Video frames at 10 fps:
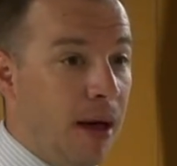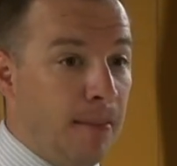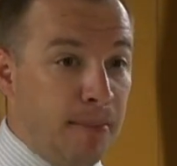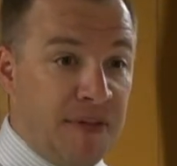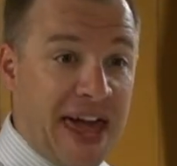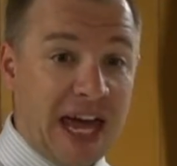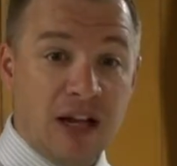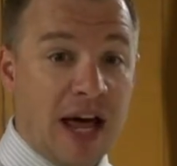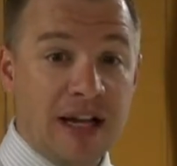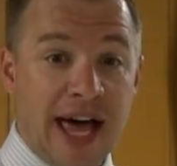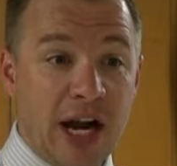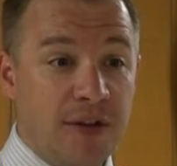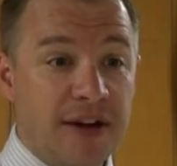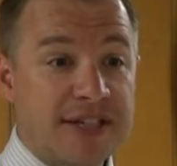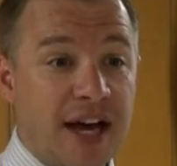But they had a lot of light on
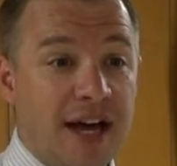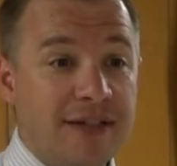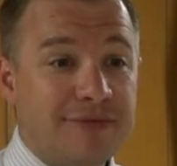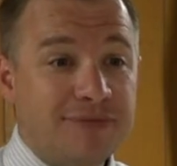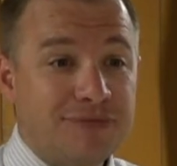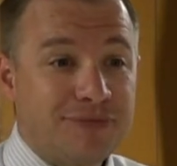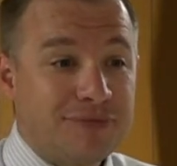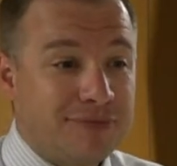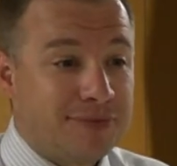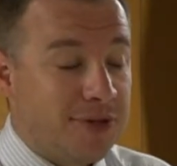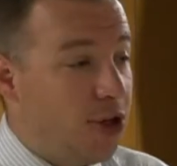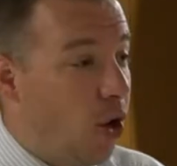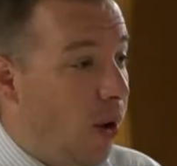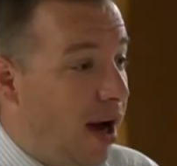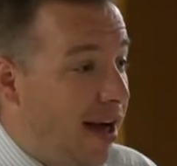their side. Mm-hmm. You
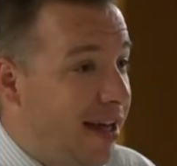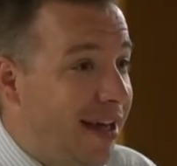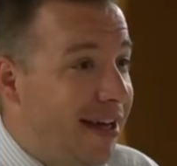know why?